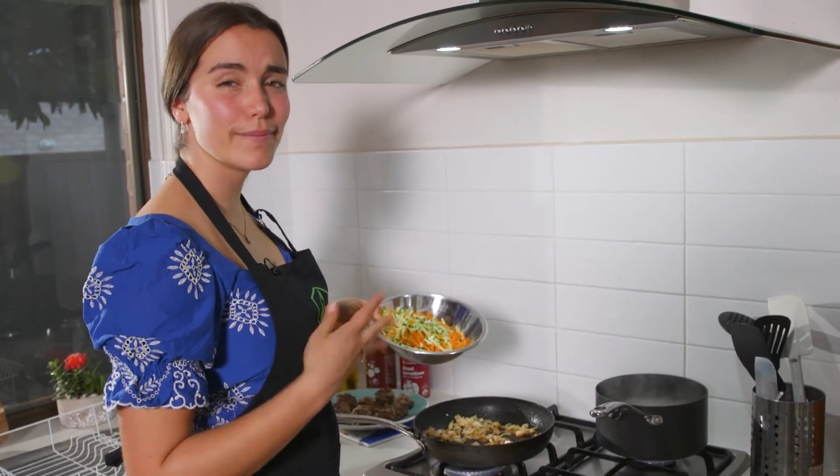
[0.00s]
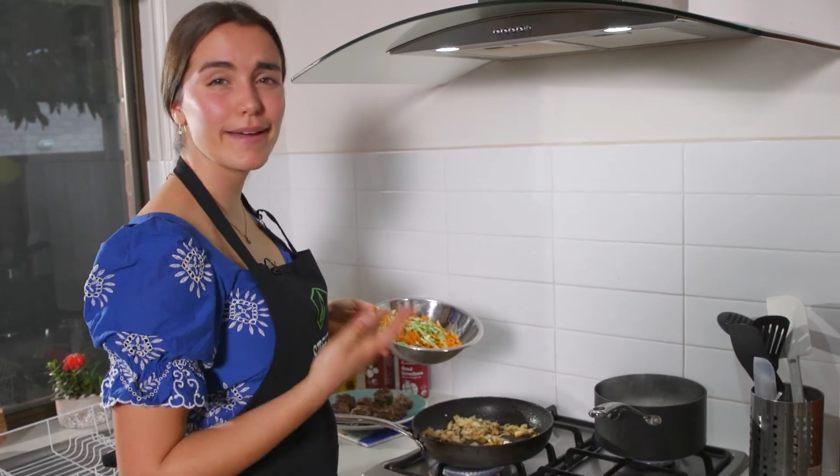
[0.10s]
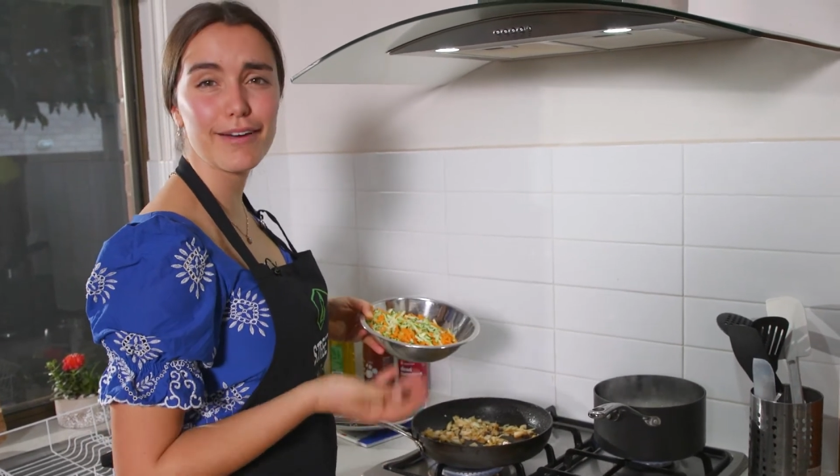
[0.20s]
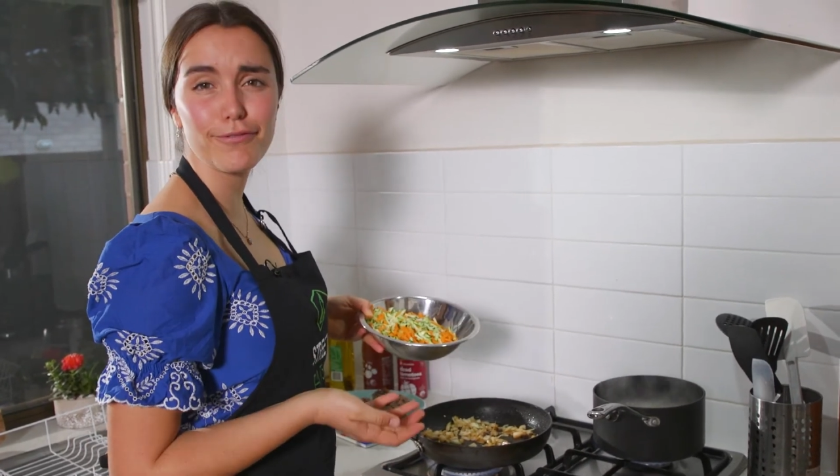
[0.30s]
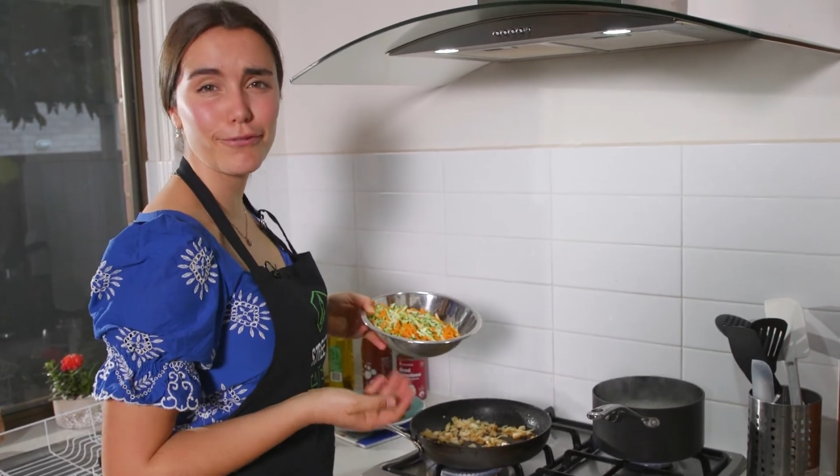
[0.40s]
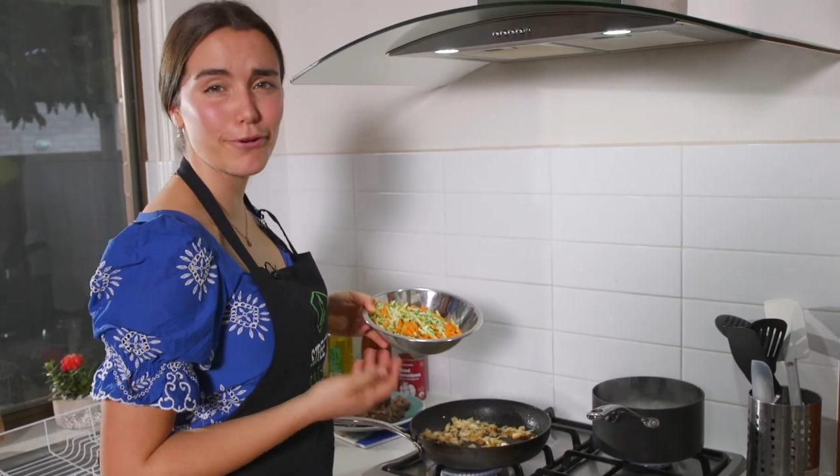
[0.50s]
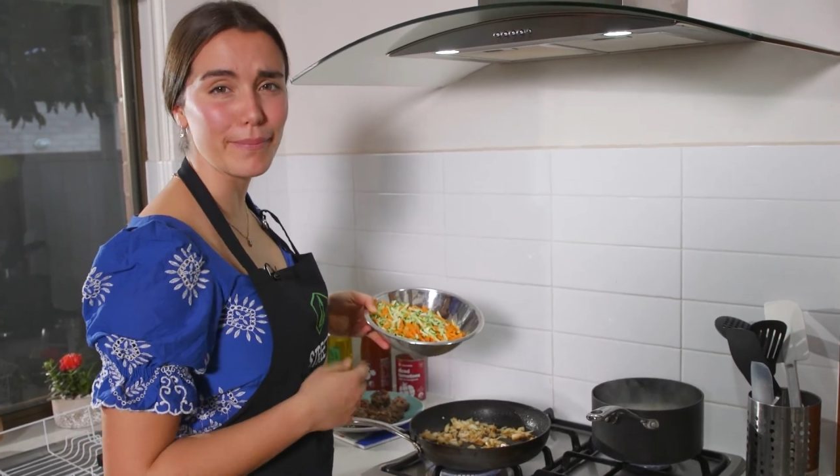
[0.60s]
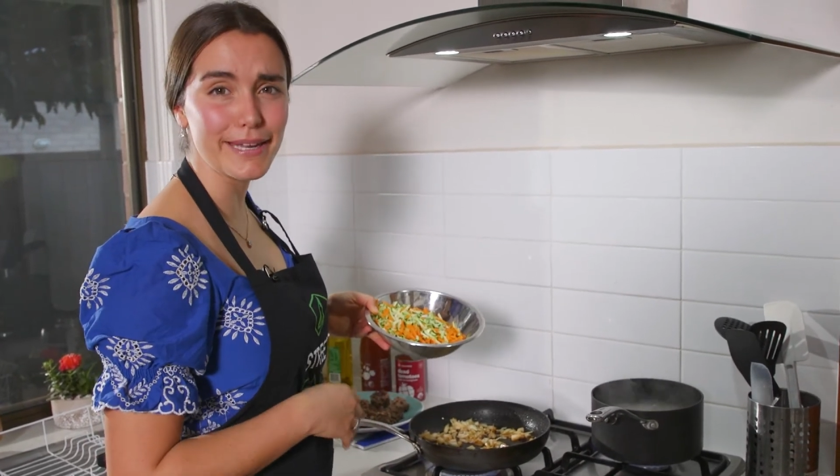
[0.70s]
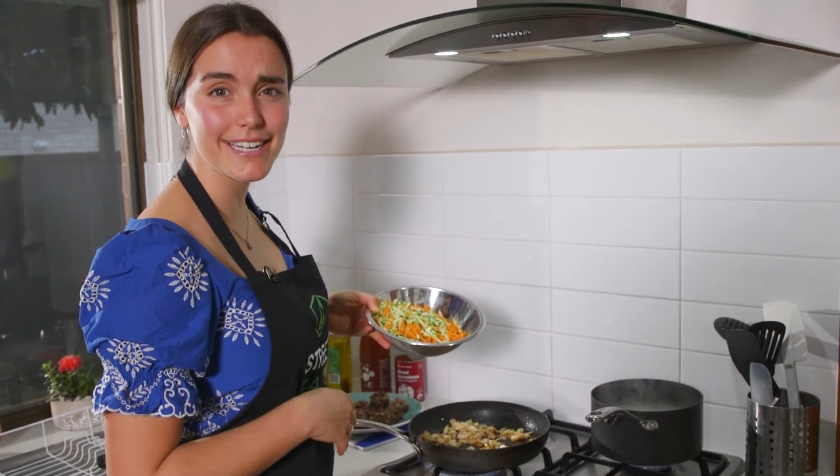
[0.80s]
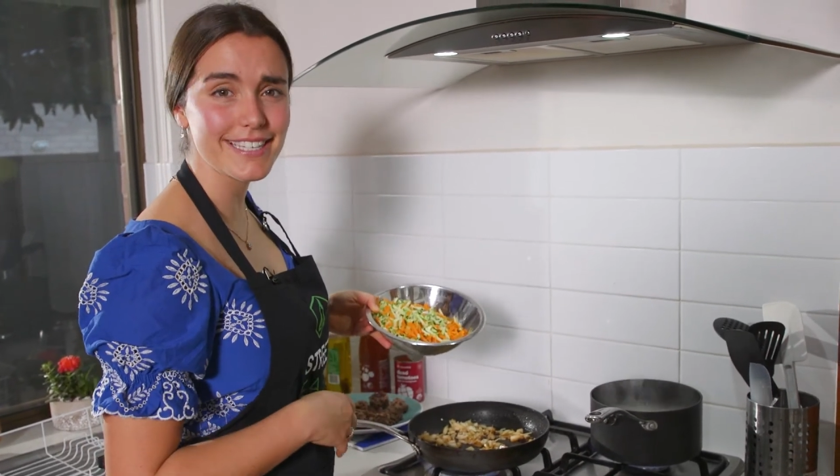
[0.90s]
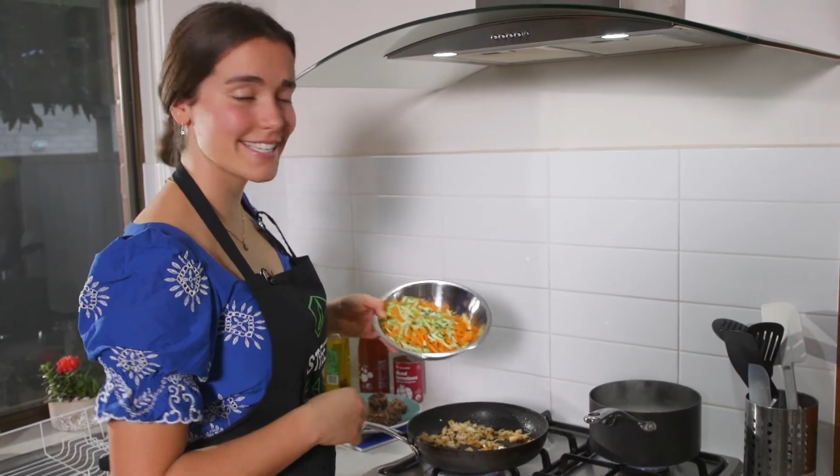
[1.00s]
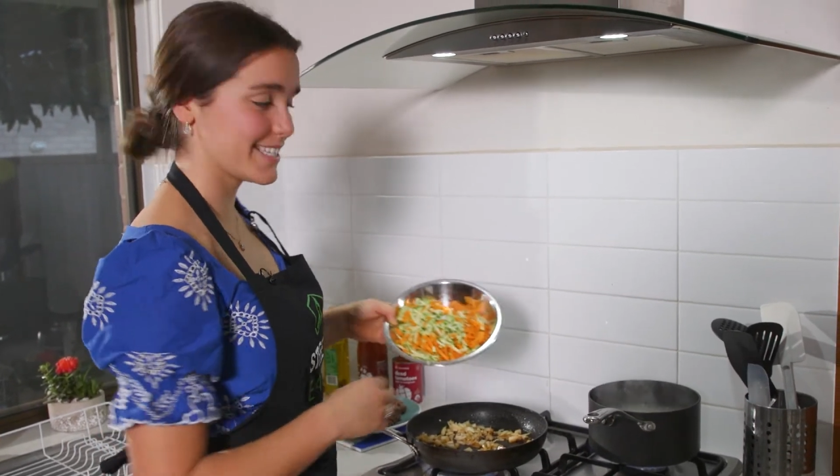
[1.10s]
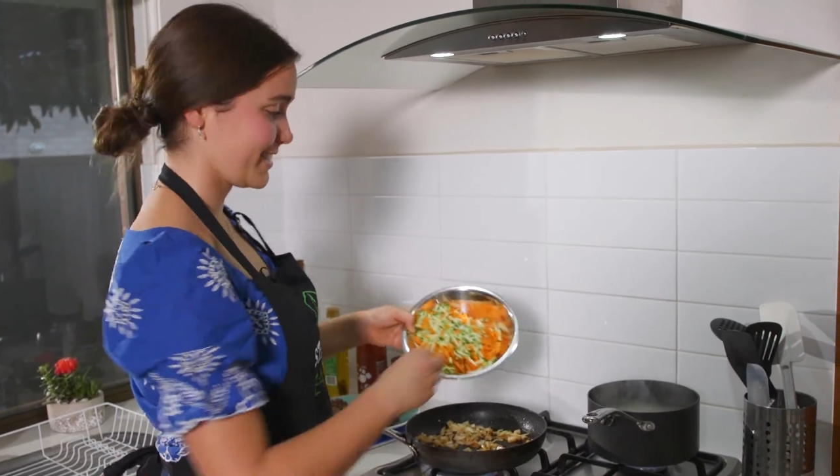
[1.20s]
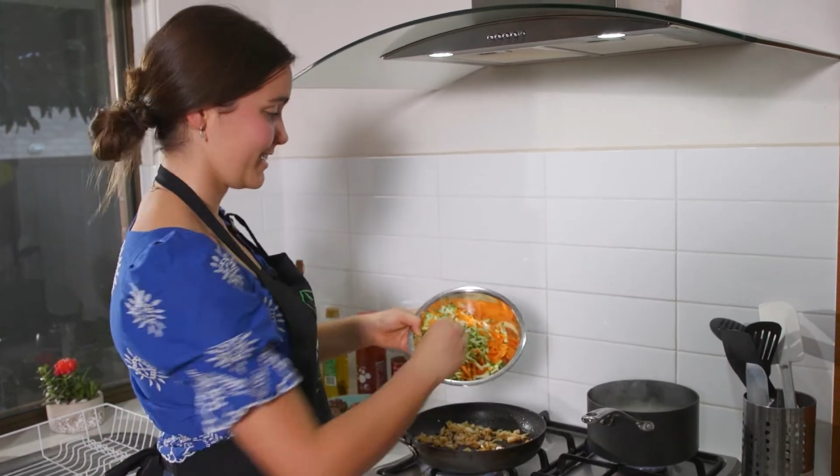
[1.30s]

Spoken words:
about 4 minutes